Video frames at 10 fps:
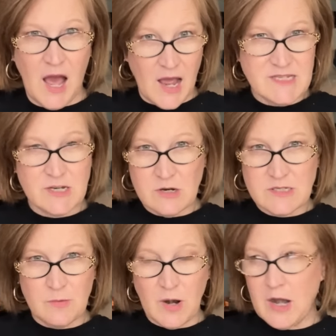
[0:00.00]
I
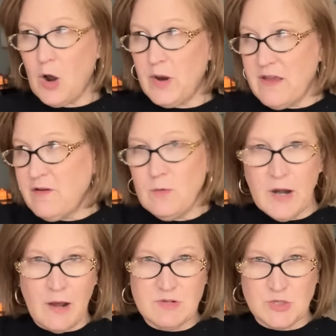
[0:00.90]
seriously want to know. Even when
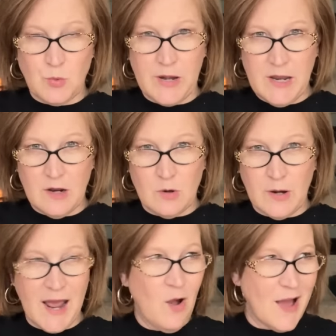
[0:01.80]
I was 20 and
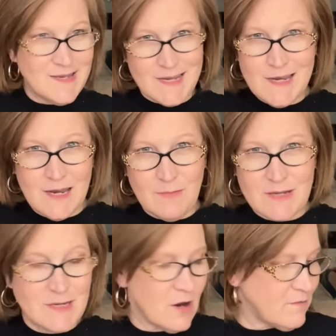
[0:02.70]
going out, I didn't need
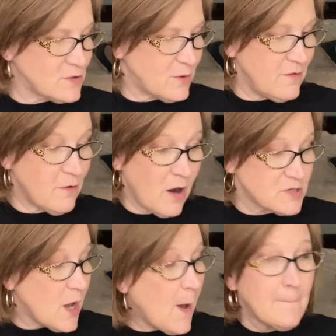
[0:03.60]
mascara for 24 hours
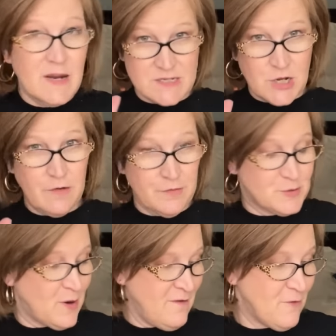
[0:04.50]
but it's good for
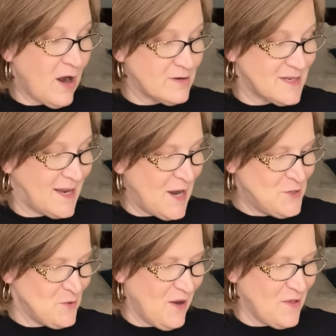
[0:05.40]
24 hours in case
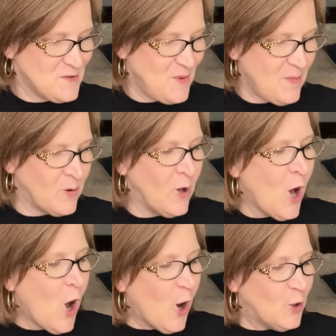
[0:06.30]
you're one of those people.
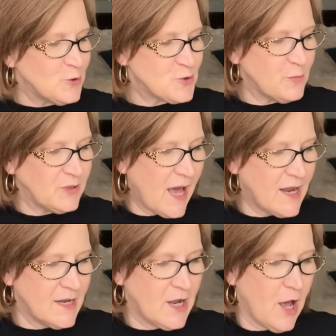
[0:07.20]
Ultra
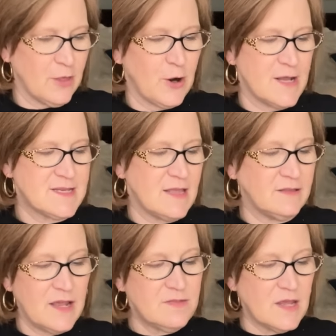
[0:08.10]
Black in Color. It's a
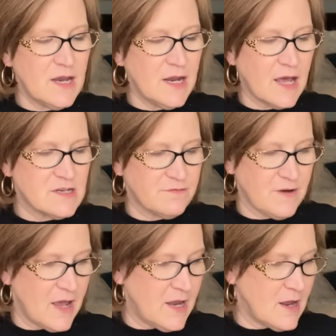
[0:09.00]
lengthening and
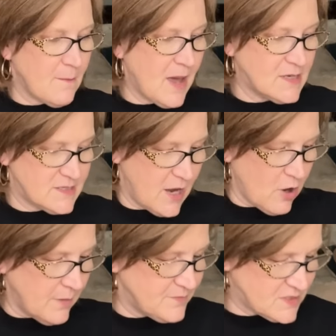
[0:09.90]
defining
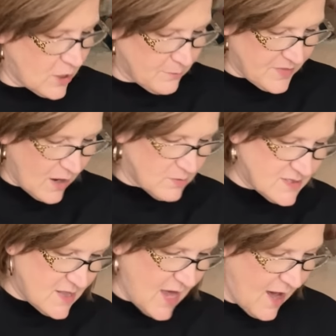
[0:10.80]
mascara. So that
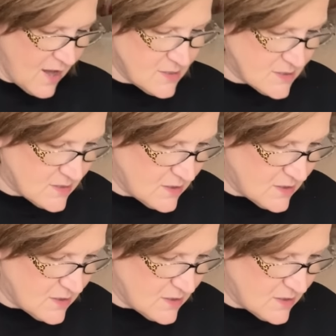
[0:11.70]
was that.